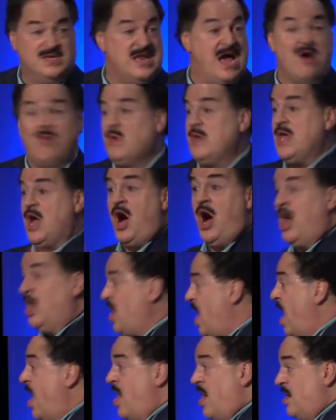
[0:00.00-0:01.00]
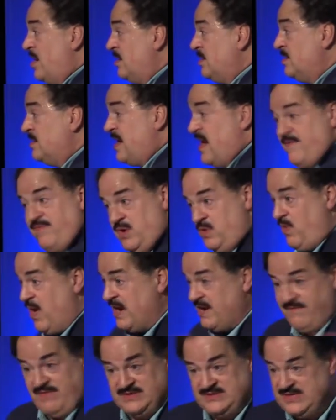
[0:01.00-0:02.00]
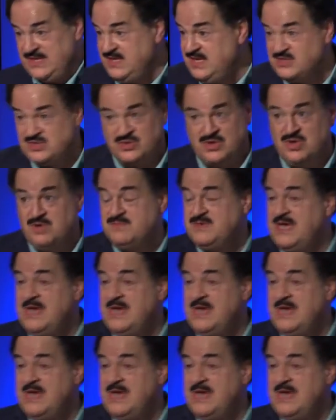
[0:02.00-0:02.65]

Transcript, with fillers: Now, we all are, every one of us in this room,